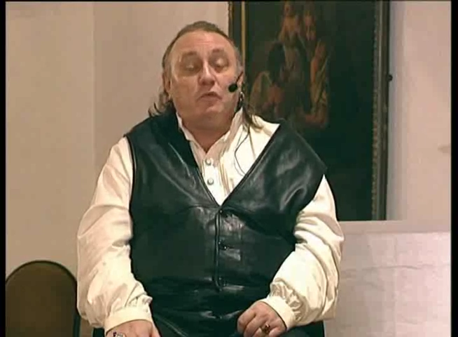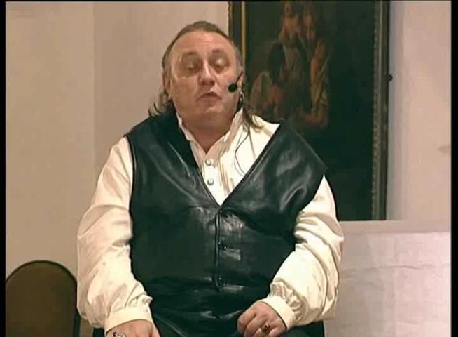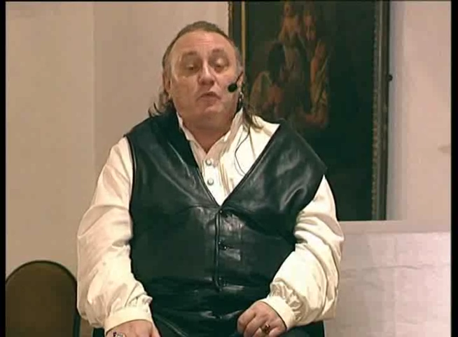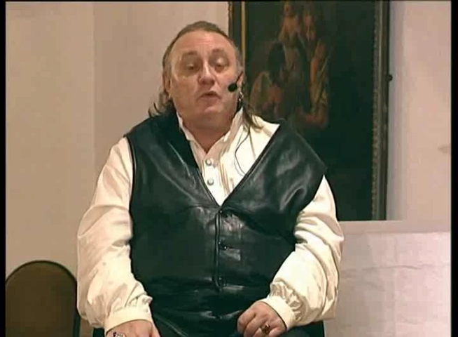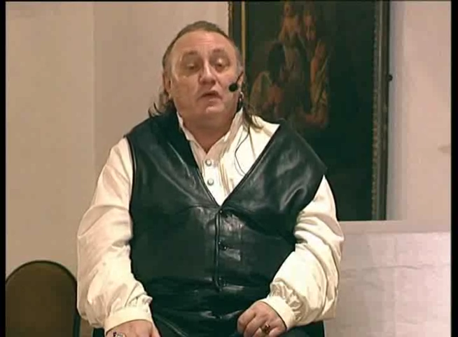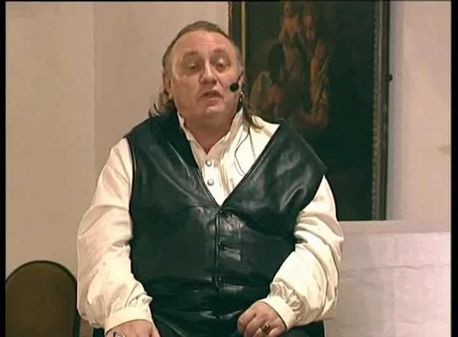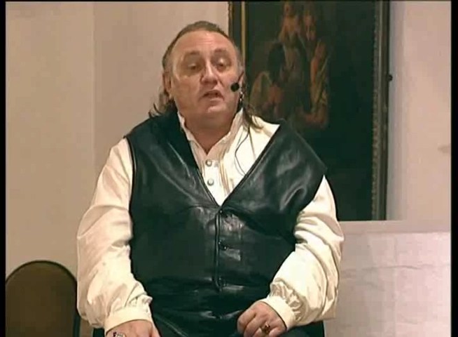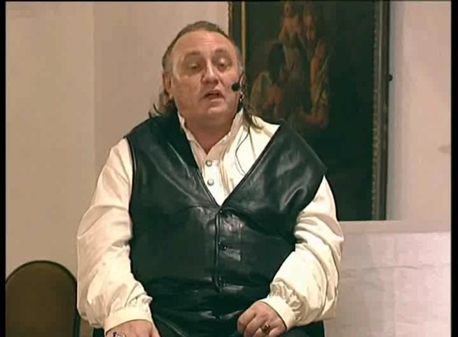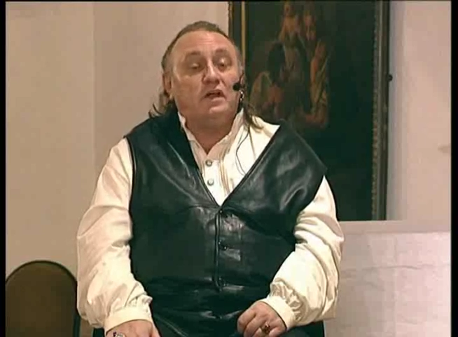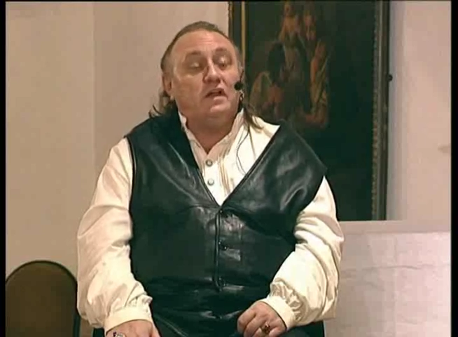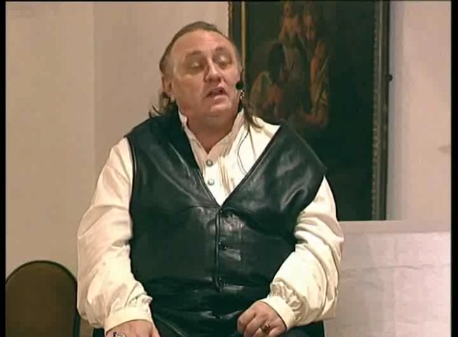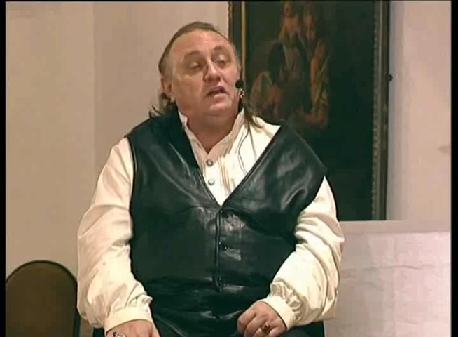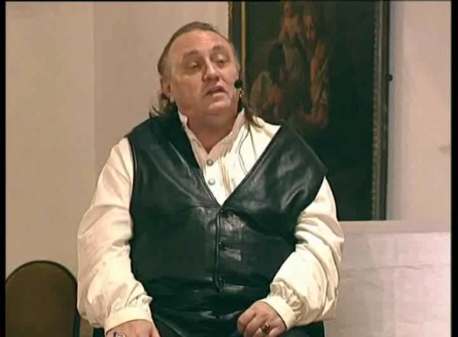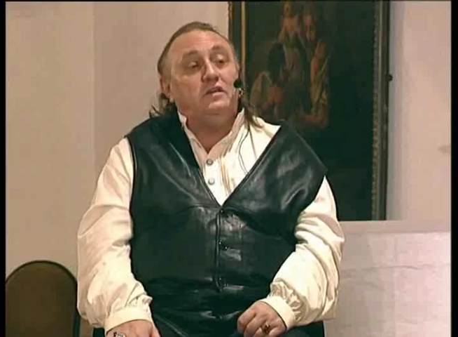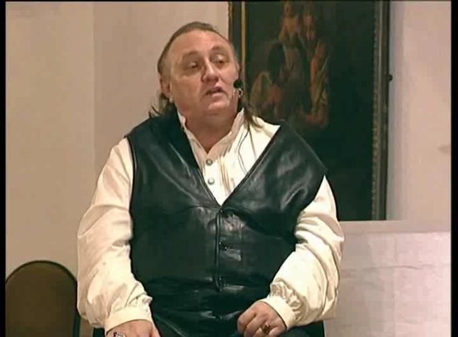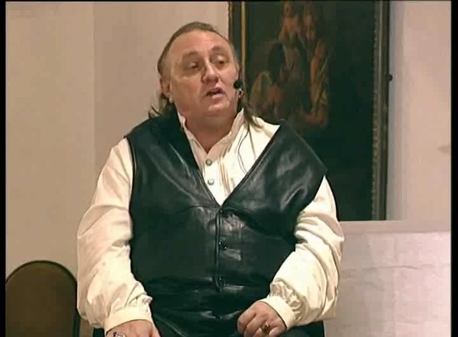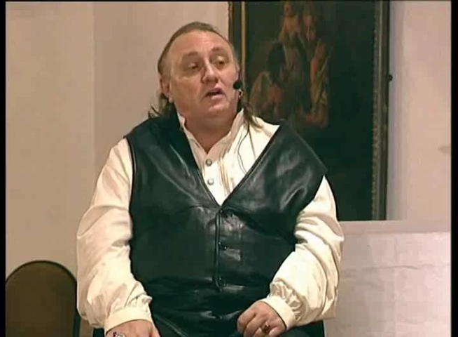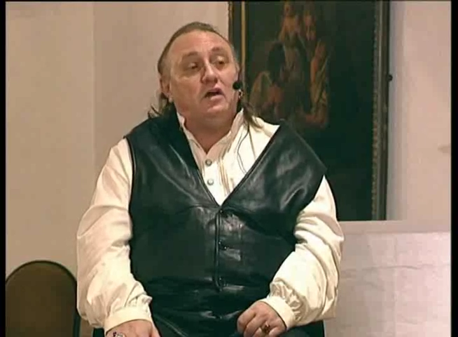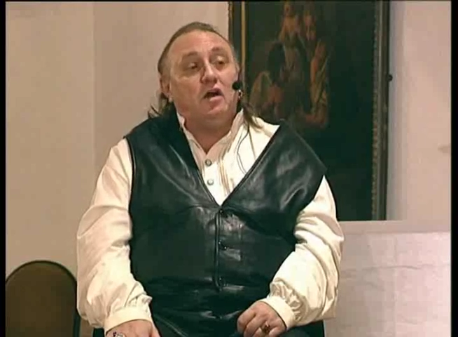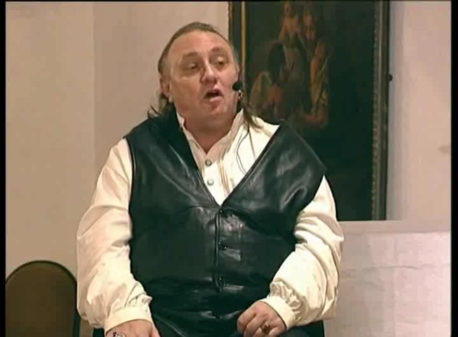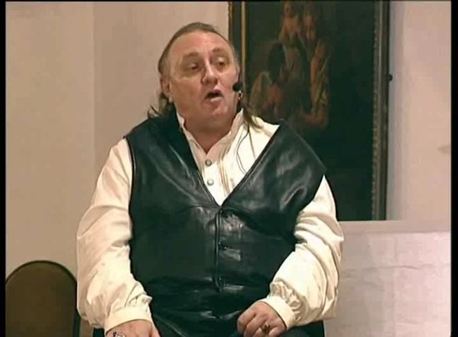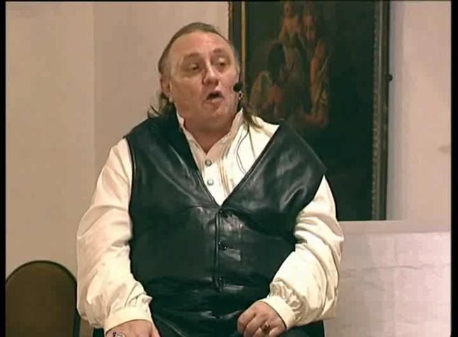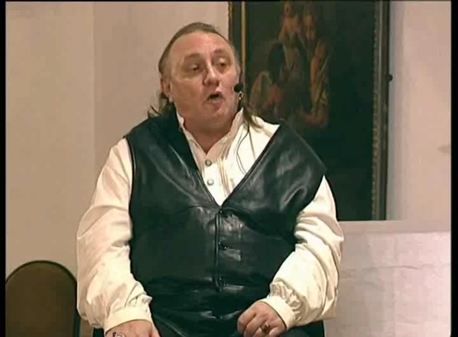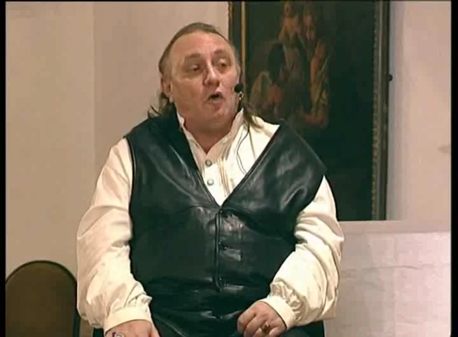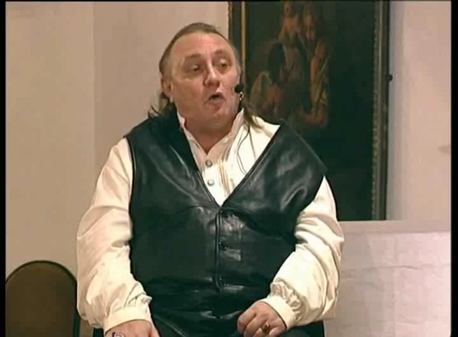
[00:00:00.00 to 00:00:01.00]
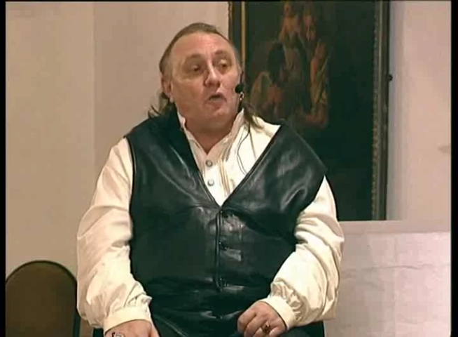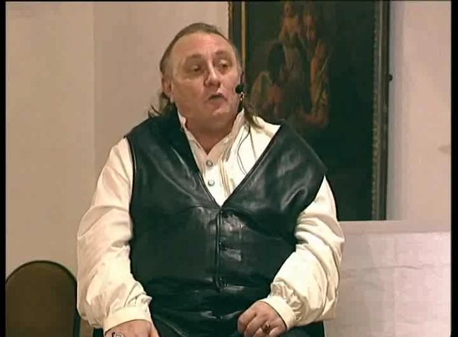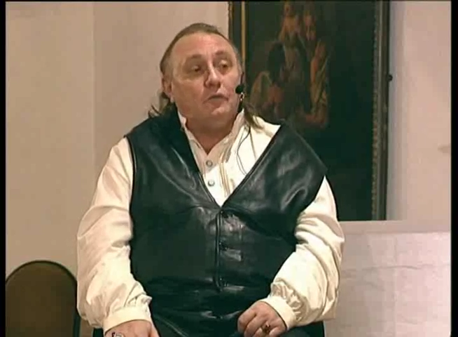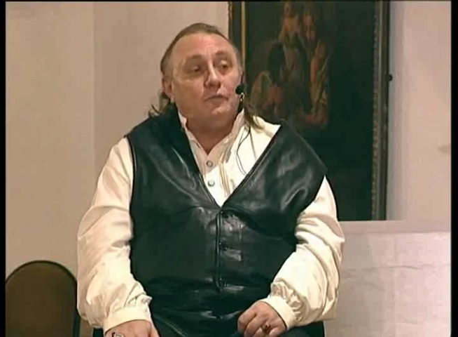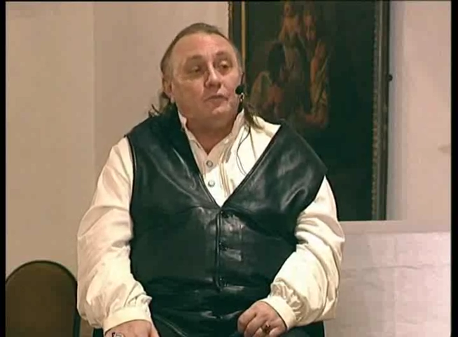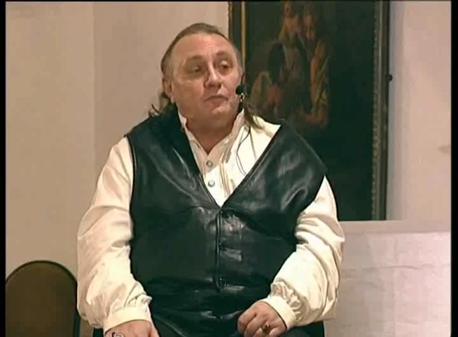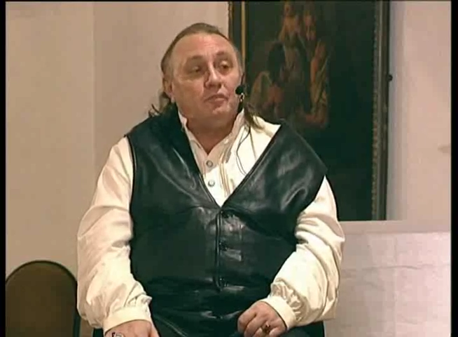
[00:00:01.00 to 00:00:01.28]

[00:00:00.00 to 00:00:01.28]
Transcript: where they need to go.